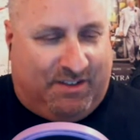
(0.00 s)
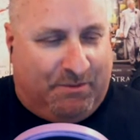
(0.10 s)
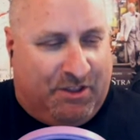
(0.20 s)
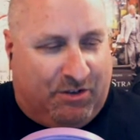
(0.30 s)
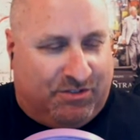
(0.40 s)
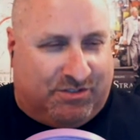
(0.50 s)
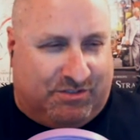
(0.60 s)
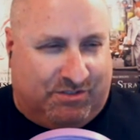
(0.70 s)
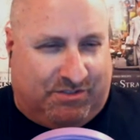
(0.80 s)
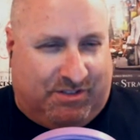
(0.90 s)
some of
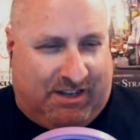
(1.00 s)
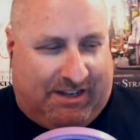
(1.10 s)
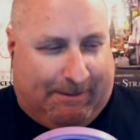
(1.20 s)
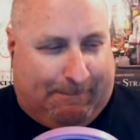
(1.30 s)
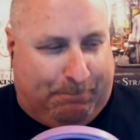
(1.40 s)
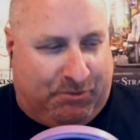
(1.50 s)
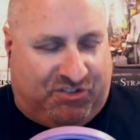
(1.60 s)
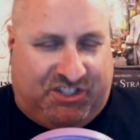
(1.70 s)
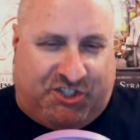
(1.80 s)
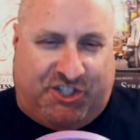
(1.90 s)
those
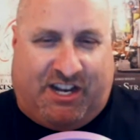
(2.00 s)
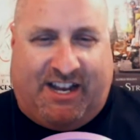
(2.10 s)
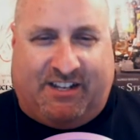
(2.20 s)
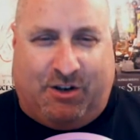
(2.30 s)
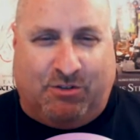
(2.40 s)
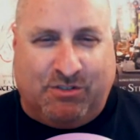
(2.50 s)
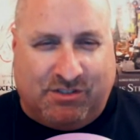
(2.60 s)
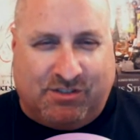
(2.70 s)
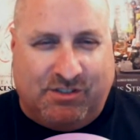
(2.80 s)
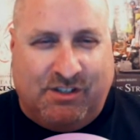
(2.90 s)
CGI
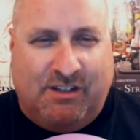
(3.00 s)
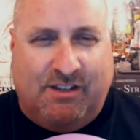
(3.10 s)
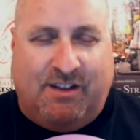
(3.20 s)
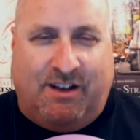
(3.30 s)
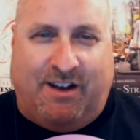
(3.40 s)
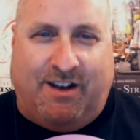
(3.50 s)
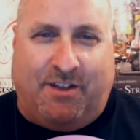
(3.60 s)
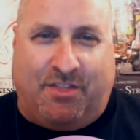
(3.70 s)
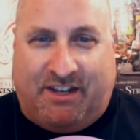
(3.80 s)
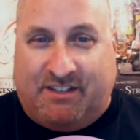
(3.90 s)
ghost
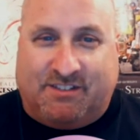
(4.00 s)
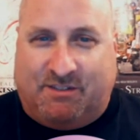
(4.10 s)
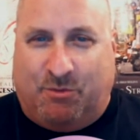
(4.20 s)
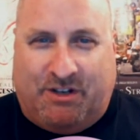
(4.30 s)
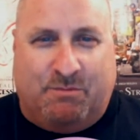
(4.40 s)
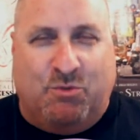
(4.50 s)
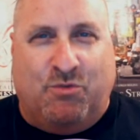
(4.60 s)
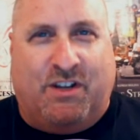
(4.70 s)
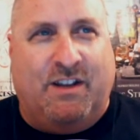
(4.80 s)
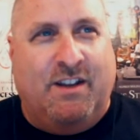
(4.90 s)
things that were in the
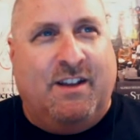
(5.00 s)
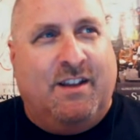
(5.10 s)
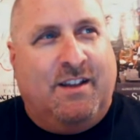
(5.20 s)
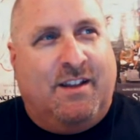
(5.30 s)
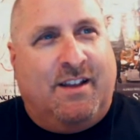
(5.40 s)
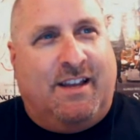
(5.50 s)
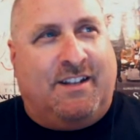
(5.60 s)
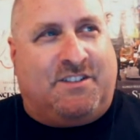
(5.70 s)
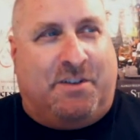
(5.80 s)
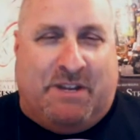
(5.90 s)
movie,
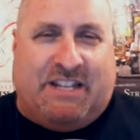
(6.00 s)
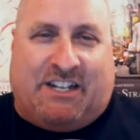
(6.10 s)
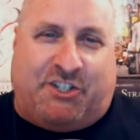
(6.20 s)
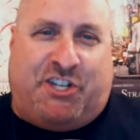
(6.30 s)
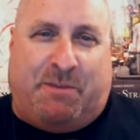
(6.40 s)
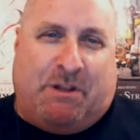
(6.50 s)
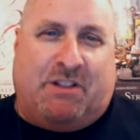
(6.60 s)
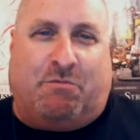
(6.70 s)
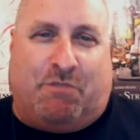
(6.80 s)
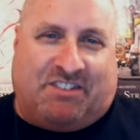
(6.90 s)
to me that
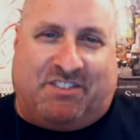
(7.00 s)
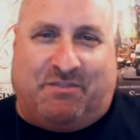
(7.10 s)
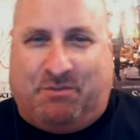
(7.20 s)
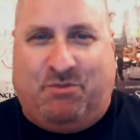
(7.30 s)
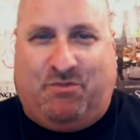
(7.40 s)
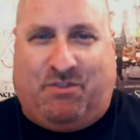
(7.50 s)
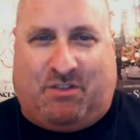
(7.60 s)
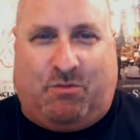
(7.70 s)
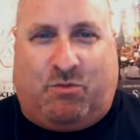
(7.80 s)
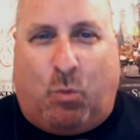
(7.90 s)
cheapened the rest of the movie,
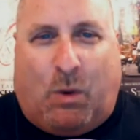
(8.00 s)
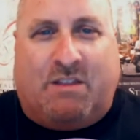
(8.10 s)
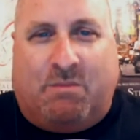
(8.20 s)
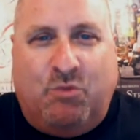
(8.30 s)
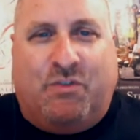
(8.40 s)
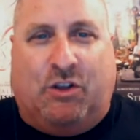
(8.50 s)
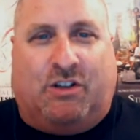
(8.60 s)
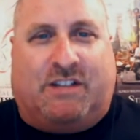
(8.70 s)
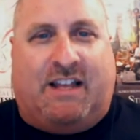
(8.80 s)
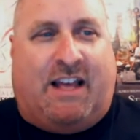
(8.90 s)
the way the movie
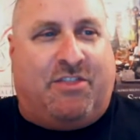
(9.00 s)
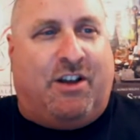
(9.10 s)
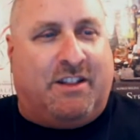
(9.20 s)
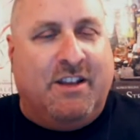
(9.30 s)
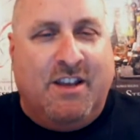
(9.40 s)
looked. I thought